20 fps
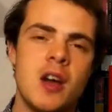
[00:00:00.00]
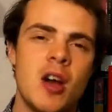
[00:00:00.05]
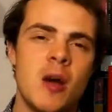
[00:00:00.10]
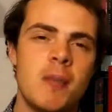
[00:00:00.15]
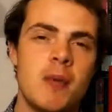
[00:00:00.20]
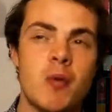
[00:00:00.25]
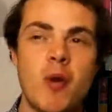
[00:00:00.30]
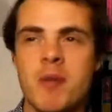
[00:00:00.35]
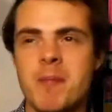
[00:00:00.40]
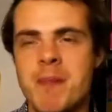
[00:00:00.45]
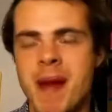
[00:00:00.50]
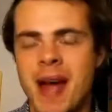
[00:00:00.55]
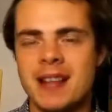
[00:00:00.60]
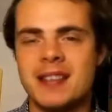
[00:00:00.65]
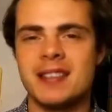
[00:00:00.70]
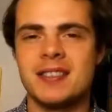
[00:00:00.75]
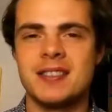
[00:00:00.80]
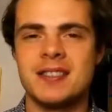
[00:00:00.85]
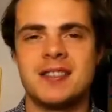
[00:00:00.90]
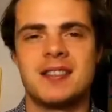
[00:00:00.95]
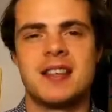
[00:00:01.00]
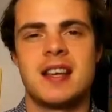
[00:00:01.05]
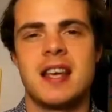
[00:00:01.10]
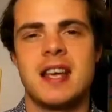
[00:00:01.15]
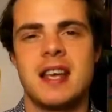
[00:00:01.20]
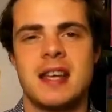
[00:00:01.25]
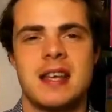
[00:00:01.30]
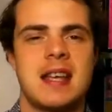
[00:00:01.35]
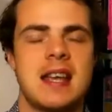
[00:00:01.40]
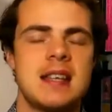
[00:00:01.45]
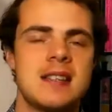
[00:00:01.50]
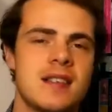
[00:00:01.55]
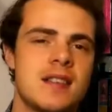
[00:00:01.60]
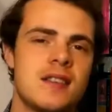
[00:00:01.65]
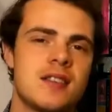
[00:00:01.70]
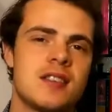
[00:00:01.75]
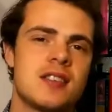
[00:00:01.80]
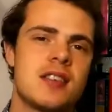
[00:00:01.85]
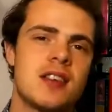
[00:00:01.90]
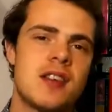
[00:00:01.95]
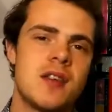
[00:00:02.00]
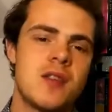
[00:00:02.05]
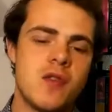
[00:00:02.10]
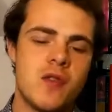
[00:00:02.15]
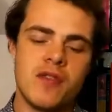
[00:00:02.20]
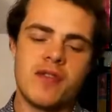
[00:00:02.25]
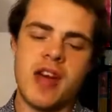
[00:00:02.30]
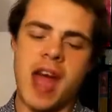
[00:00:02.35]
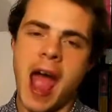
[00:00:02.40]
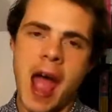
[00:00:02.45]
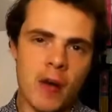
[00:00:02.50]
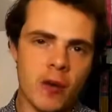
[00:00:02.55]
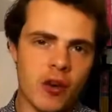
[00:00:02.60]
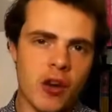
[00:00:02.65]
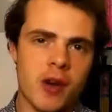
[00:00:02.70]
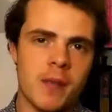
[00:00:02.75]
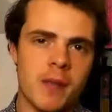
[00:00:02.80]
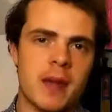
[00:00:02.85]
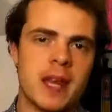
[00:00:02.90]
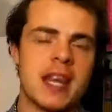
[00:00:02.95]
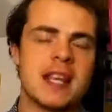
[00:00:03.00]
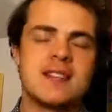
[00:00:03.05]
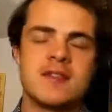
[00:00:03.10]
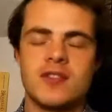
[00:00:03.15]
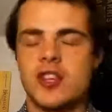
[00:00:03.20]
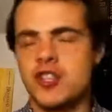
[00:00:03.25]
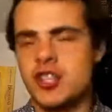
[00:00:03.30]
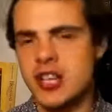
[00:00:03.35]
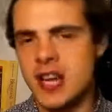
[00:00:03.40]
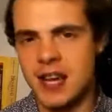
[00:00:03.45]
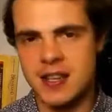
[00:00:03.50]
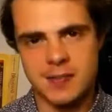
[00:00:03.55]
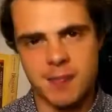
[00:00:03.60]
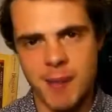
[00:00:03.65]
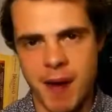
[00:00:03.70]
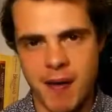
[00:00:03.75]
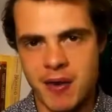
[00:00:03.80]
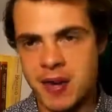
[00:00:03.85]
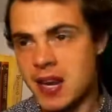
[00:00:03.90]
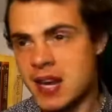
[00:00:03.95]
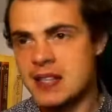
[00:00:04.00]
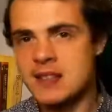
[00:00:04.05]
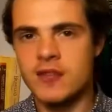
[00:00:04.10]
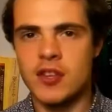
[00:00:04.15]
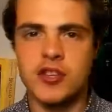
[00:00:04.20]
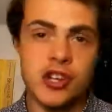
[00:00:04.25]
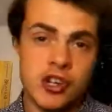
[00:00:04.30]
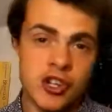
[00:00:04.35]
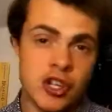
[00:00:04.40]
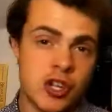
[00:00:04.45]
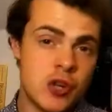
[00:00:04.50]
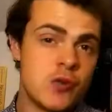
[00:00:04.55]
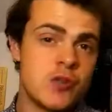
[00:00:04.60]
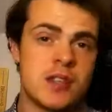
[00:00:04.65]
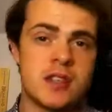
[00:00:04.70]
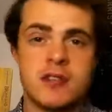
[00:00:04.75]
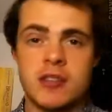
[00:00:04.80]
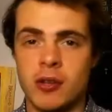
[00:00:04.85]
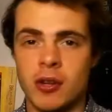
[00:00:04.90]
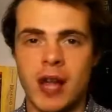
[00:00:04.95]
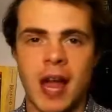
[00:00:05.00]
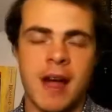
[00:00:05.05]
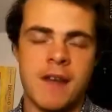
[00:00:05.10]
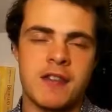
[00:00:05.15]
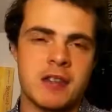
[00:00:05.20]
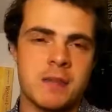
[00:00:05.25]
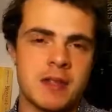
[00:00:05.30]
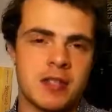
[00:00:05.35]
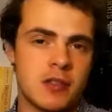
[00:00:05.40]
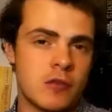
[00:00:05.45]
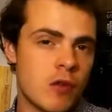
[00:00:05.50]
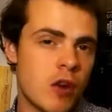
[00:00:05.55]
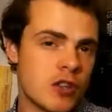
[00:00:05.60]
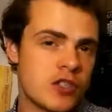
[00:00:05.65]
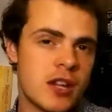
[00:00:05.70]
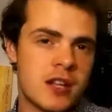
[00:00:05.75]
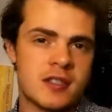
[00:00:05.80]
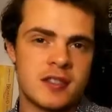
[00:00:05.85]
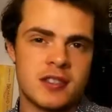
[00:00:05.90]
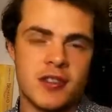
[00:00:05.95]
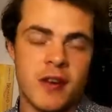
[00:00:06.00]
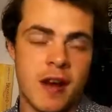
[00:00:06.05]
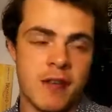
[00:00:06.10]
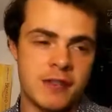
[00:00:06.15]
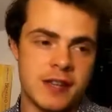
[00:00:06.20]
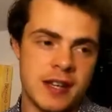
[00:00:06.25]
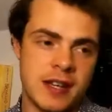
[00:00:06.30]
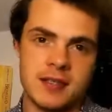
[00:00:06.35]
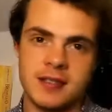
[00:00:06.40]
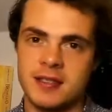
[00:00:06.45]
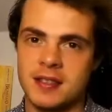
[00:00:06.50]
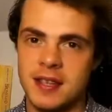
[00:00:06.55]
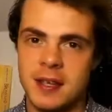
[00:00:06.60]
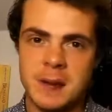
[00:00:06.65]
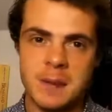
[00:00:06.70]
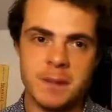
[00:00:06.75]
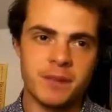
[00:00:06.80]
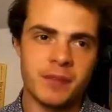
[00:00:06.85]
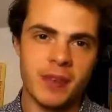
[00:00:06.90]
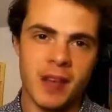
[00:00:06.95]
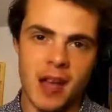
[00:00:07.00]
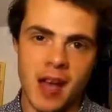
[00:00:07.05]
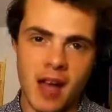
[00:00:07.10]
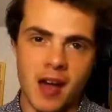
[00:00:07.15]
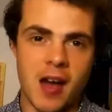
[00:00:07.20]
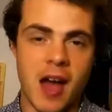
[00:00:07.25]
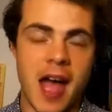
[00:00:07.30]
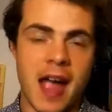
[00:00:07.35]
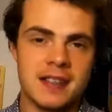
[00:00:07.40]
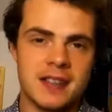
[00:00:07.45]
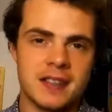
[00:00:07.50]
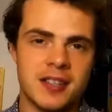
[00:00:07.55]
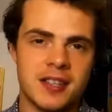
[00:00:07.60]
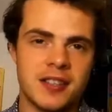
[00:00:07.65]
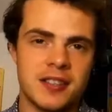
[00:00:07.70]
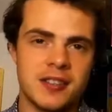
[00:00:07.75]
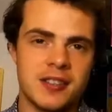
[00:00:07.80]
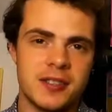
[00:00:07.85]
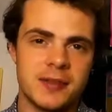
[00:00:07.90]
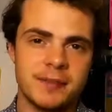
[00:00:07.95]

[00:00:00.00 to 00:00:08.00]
But what matters isn't the outcome. It isn't that she gets married. It isn't that she chooses to look after Mr. Rochester after his accident.